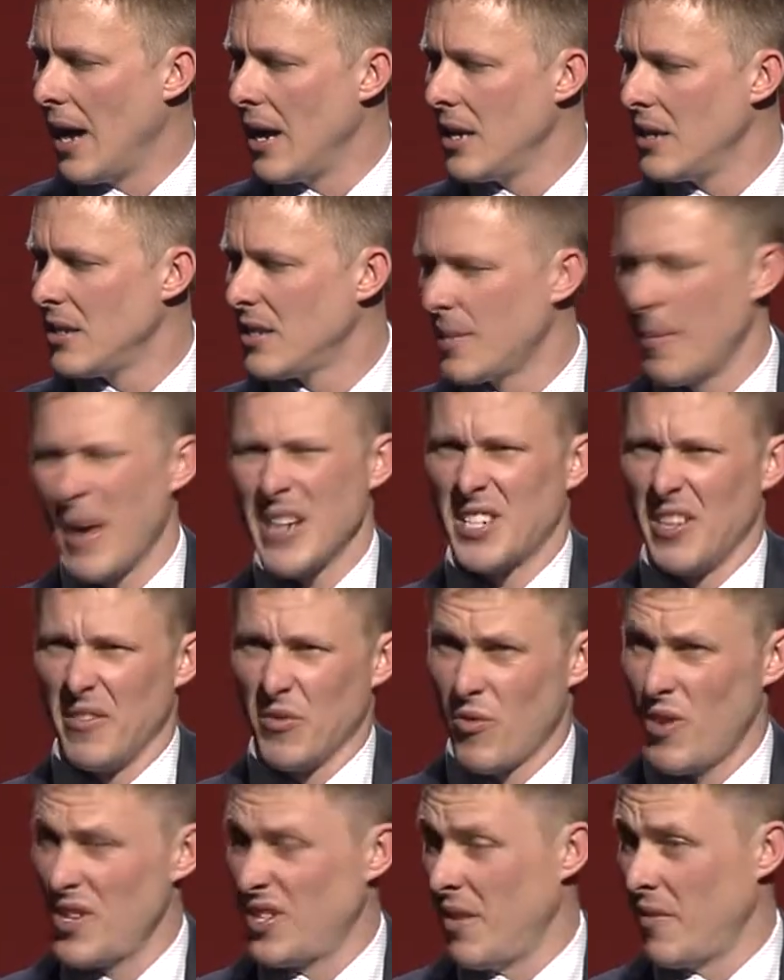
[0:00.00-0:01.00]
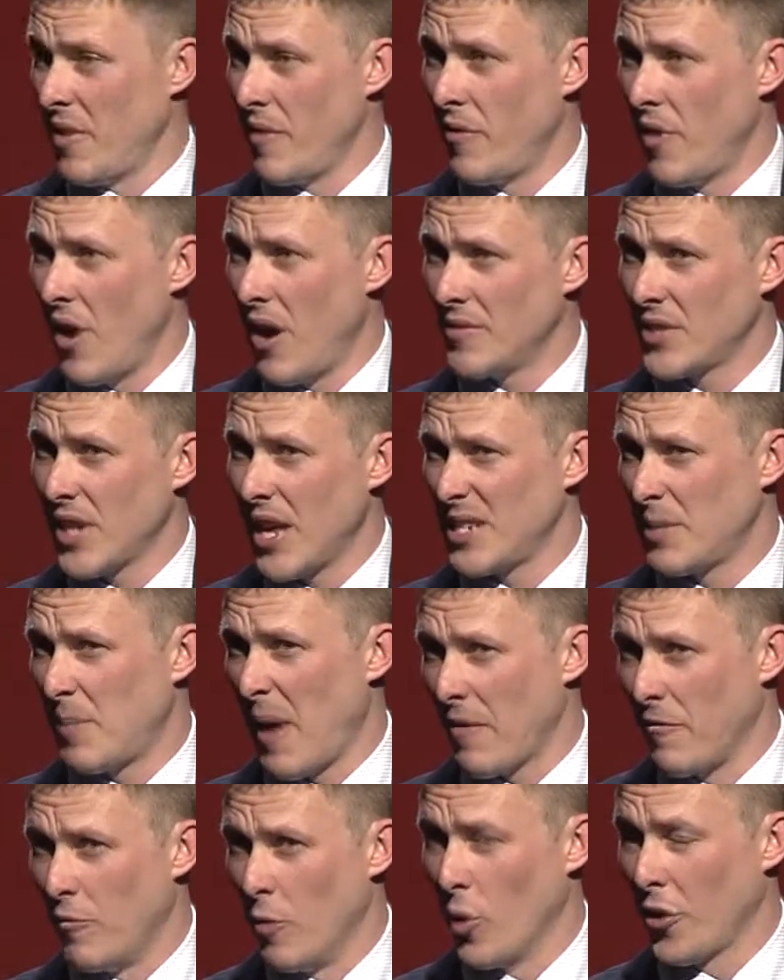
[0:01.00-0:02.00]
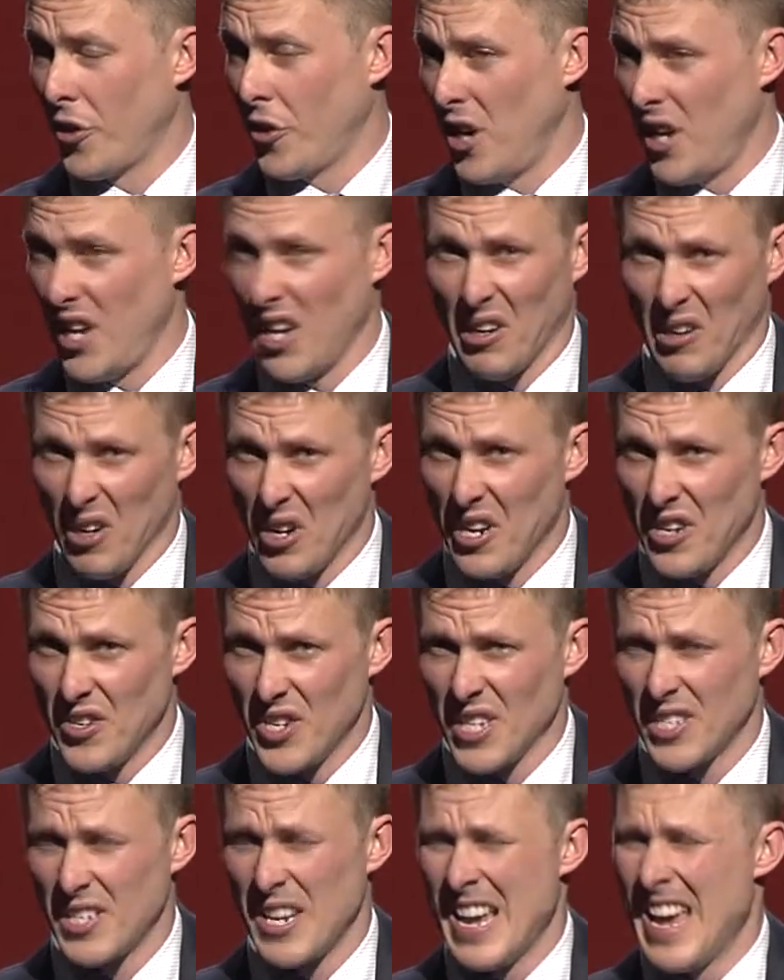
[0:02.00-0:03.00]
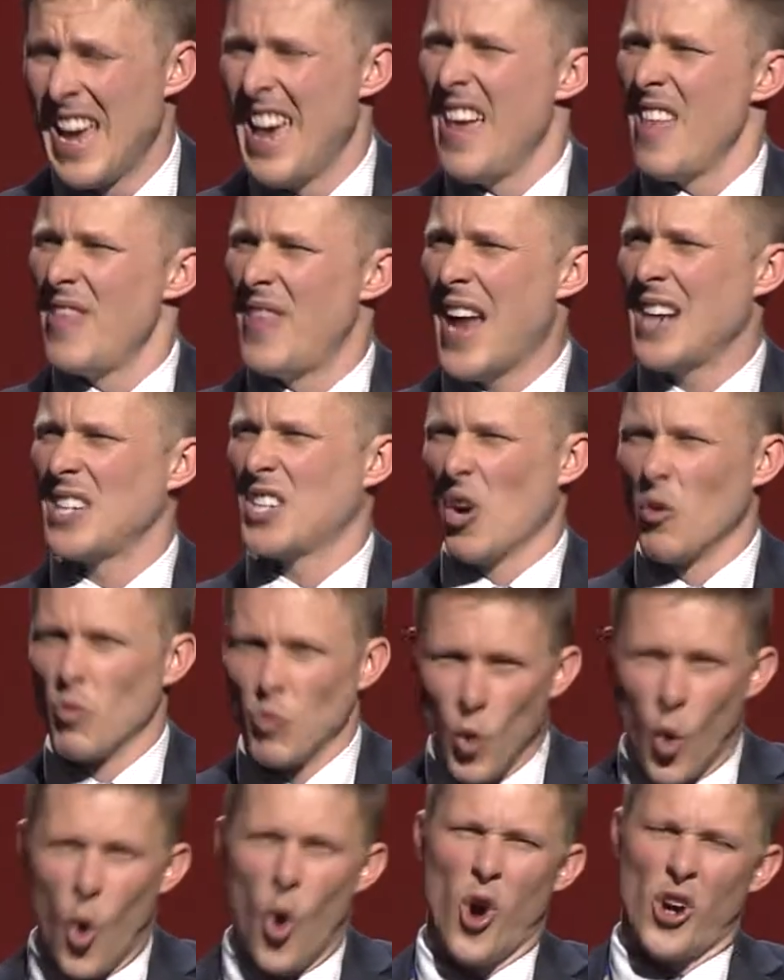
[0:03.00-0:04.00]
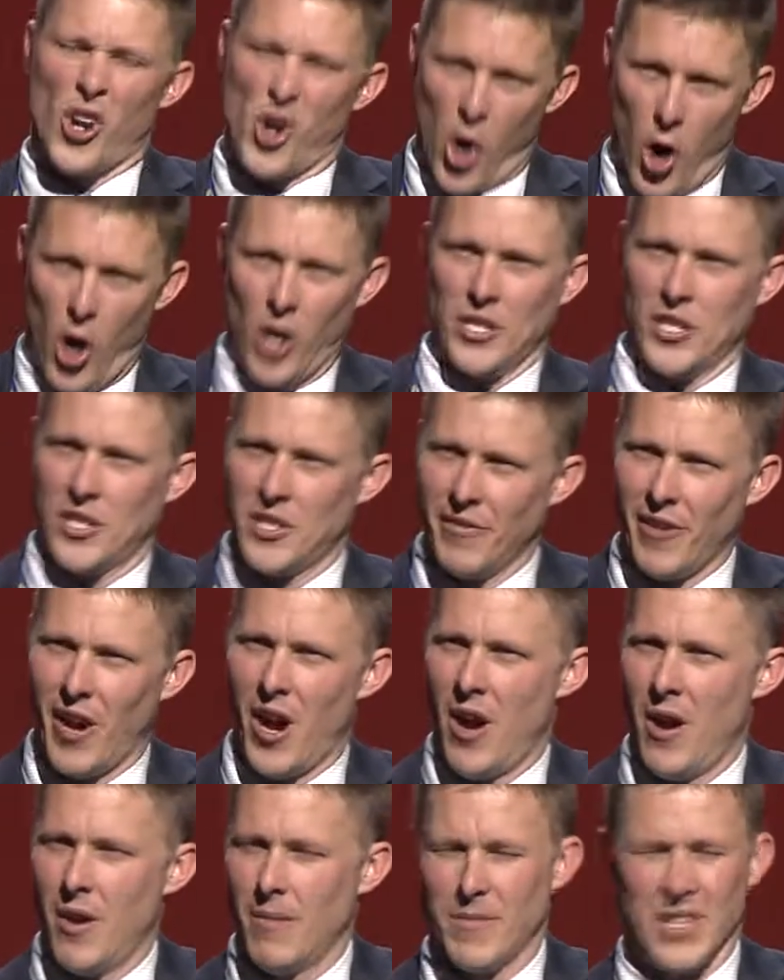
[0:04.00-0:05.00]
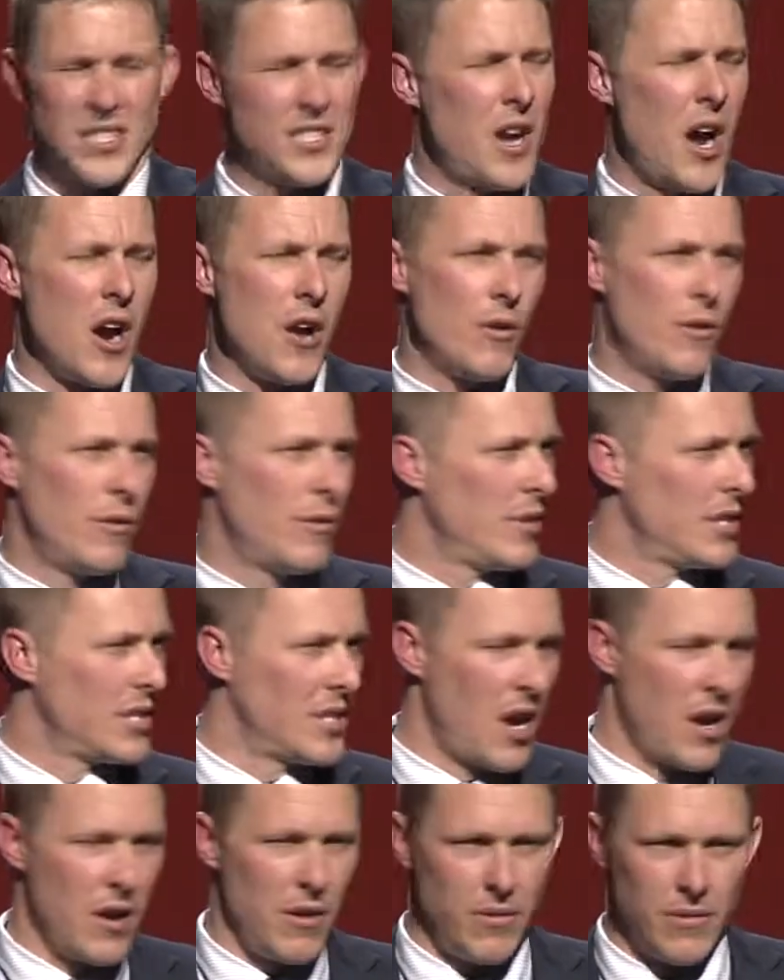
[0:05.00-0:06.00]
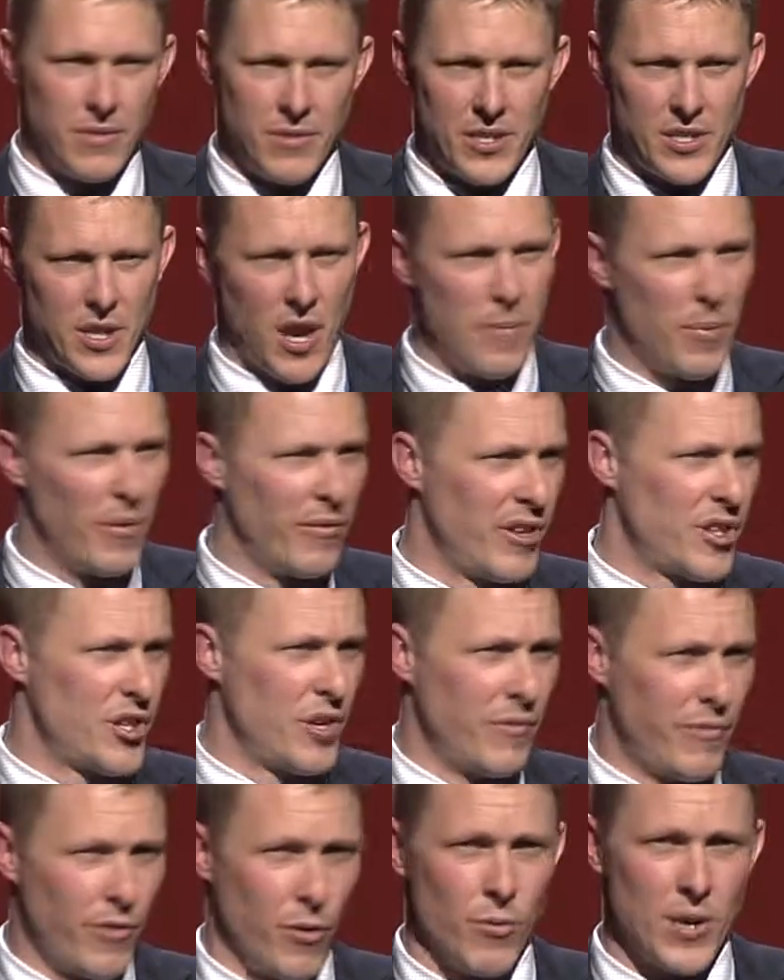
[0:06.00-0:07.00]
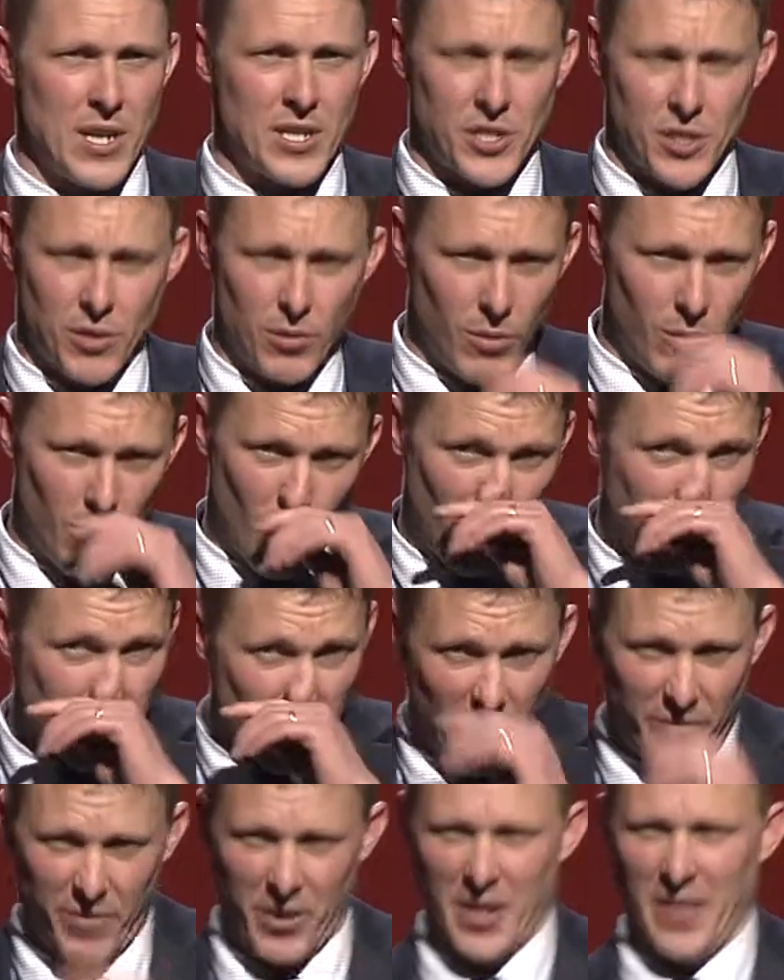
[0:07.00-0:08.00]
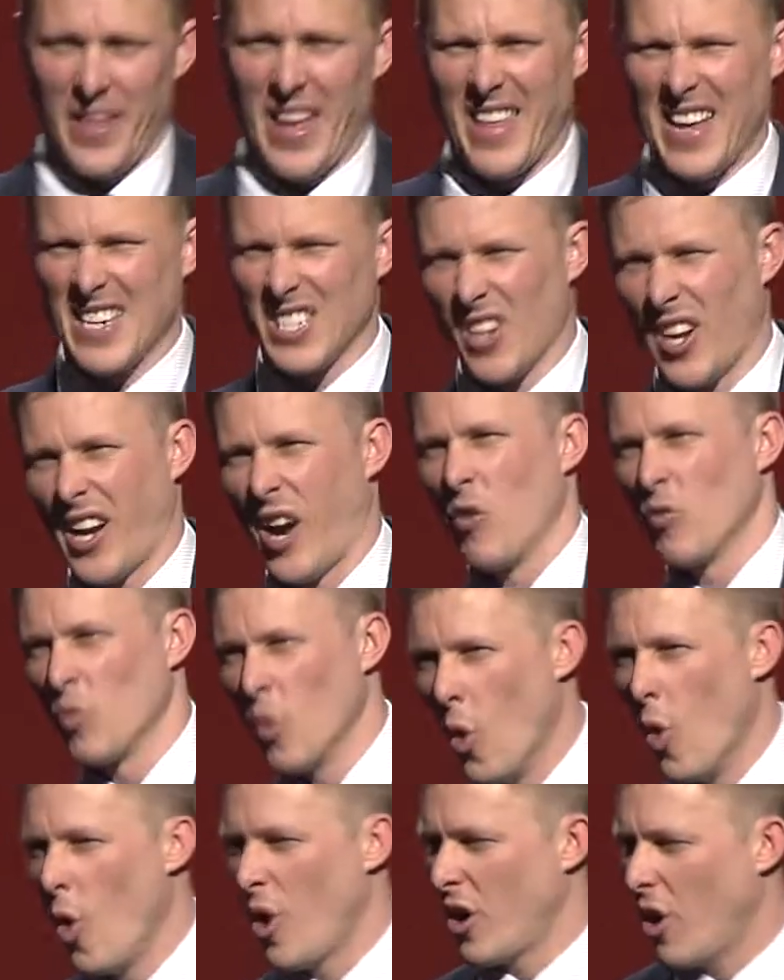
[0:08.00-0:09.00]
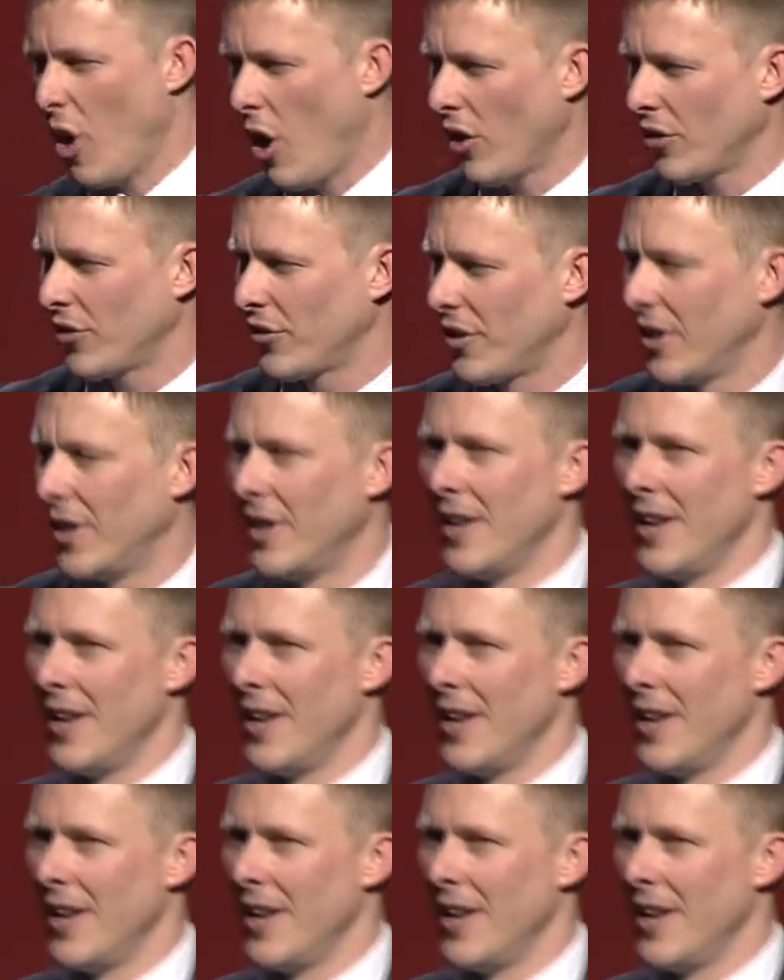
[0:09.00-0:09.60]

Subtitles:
It's about 375, so that's about 430, including that's a raw cost of a home. There's no provision for risk or profit in there. That's like a raw cost.